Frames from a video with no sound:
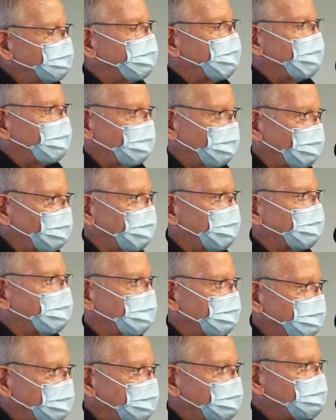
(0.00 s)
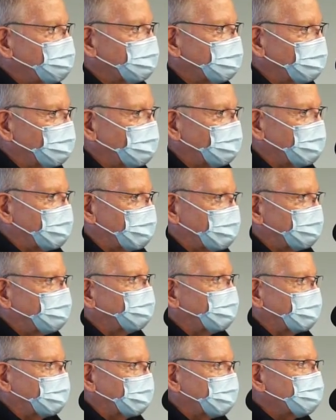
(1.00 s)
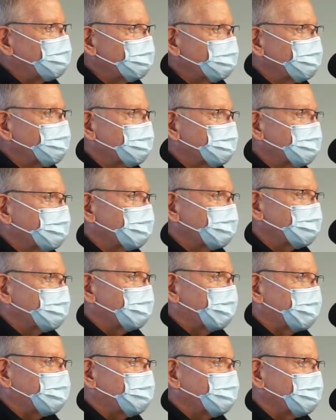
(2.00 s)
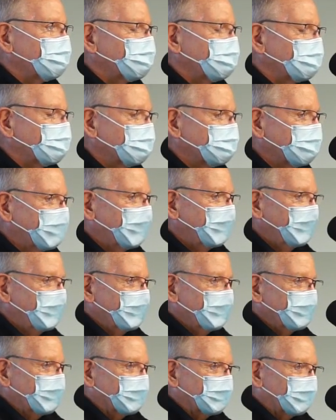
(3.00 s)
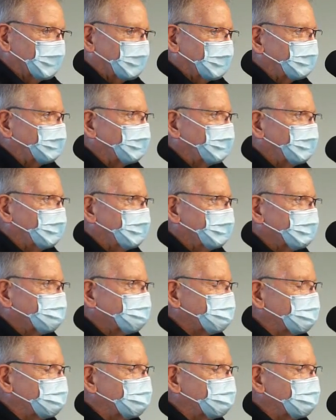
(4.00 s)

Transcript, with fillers: follow that and make sure we're not in violation of some state statutes because like everything else,